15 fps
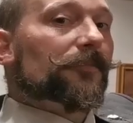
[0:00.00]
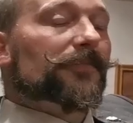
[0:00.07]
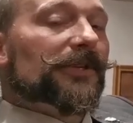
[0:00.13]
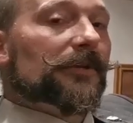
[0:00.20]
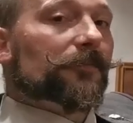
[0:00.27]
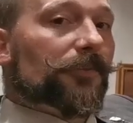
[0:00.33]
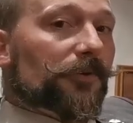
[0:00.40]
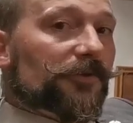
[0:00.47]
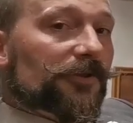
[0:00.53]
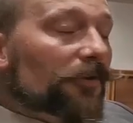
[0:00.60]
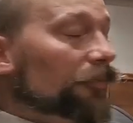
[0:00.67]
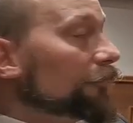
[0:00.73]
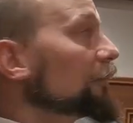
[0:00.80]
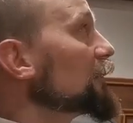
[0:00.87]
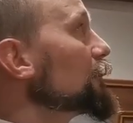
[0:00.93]
are being put
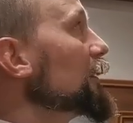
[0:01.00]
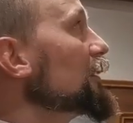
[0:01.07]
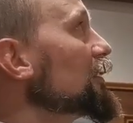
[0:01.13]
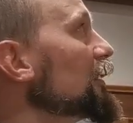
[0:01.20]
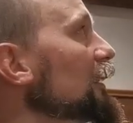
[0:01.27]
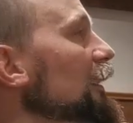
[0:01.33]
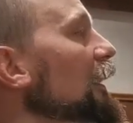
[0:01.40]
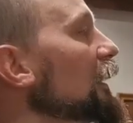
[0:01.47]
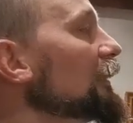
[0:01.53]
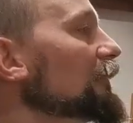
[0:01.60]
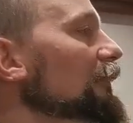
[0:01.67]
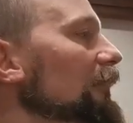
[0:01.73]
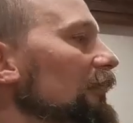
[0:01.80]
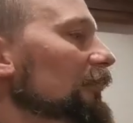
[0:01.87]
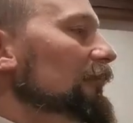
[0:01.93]
on, especially
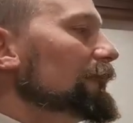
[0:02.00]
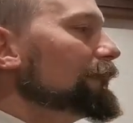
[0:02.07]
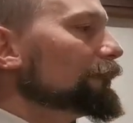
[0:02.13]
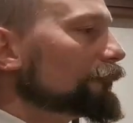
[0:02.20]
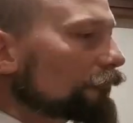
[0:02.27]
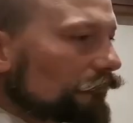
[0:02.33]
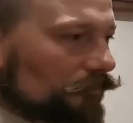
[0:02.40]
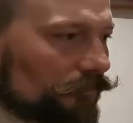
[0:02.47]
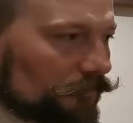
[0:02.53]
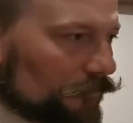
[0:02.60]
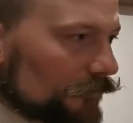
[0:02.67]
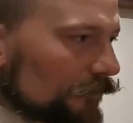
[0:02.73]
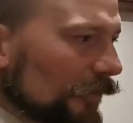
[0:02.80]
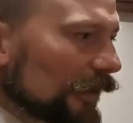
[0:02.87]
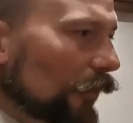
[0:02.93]
in
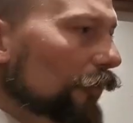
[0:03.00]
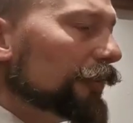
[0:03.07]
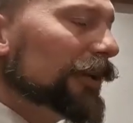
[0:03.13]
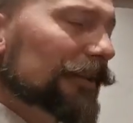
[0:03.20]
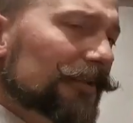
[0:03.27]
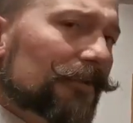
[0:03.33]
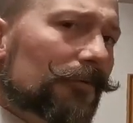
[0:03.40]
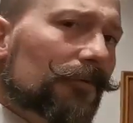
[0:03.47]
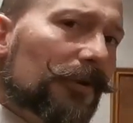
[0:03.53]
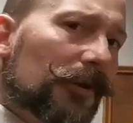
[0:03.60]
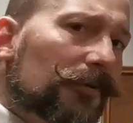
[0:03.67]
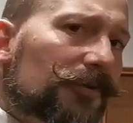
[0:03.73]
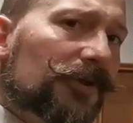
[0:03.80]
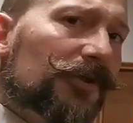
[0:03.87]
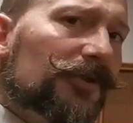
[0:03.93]
Oriental
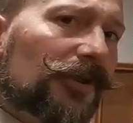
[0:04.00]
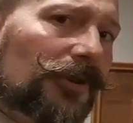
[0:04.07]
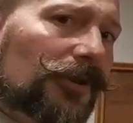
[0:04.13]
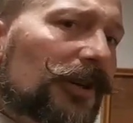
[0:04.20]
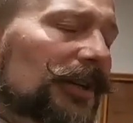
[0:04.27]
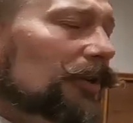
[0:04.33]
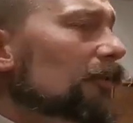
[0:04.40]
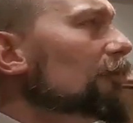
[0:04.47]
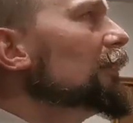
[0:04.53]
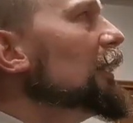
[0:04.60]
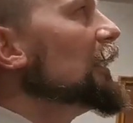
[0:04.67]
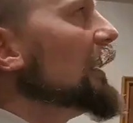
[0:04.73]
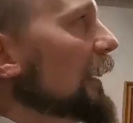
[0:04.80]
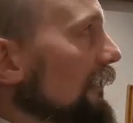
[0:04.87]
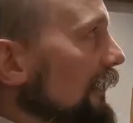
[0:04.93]
cultures early on,
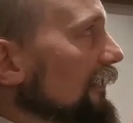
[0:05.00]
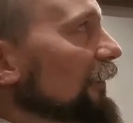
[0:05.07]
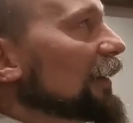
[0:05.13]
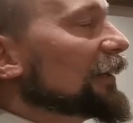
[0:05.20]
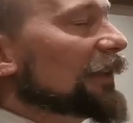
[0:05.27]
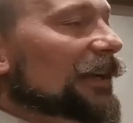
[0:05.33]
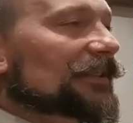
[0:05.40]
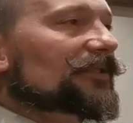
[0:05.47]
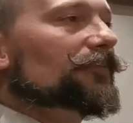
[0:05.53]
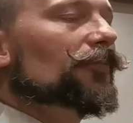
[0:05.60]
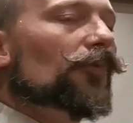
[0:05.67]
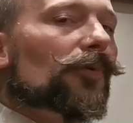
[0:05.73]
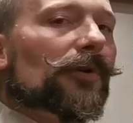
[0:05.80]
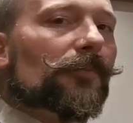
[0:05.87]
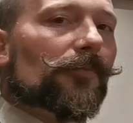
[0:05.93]
and then that gets
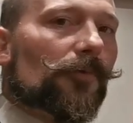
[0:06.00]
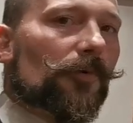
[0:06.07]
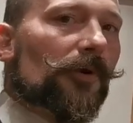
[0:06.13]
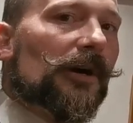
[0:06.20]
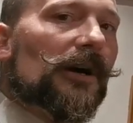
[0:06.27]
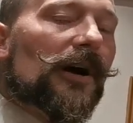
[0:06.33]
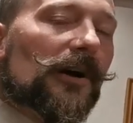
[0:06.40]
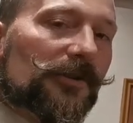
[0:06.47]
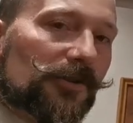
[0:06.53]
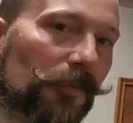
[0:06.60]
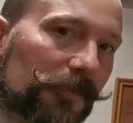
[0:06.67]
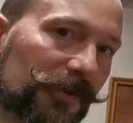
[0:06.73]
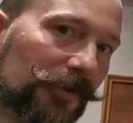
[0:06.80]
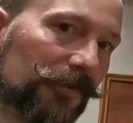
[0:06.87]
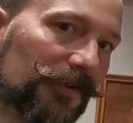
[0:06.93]
more and more
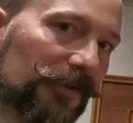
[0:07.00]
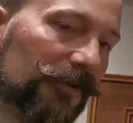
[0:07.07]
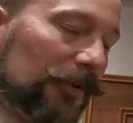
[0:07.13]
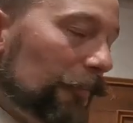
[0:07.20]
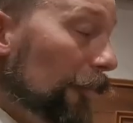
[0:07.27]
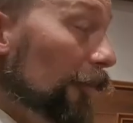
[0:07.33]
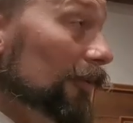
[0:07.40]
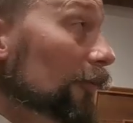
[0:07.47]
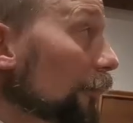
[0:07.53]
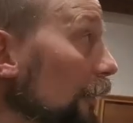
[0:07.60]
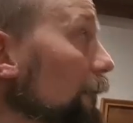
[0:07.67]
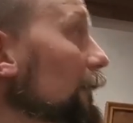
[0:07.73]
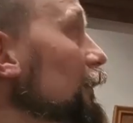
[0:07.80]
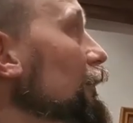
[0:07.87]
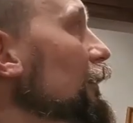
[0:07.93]
adopted also in the
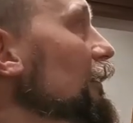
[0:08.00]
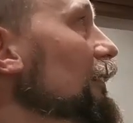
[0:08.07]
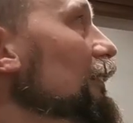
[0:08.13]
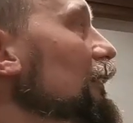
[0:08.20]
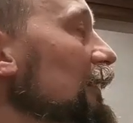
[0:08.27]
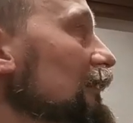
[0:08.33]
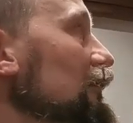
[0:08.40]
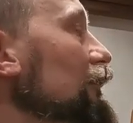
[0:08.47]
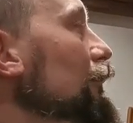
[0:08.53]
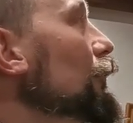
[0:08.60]
Napoleonic period and so